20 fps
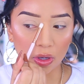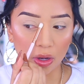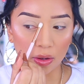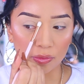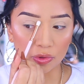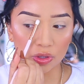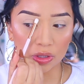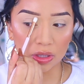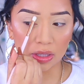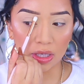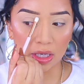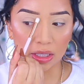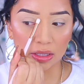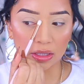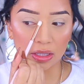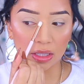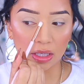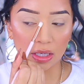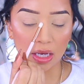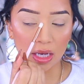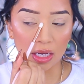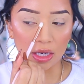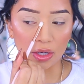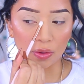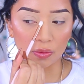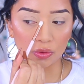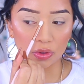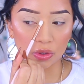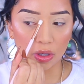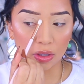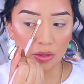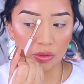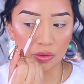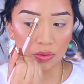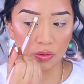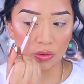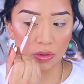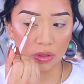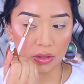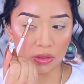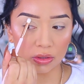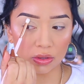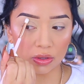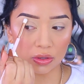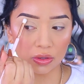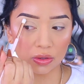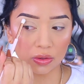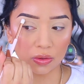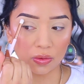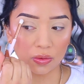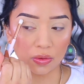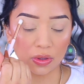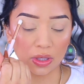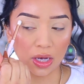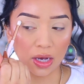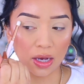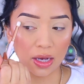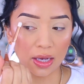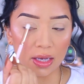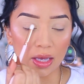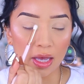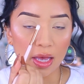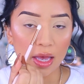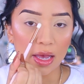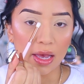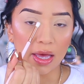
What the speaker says: almost connecting a nose contour to the eye.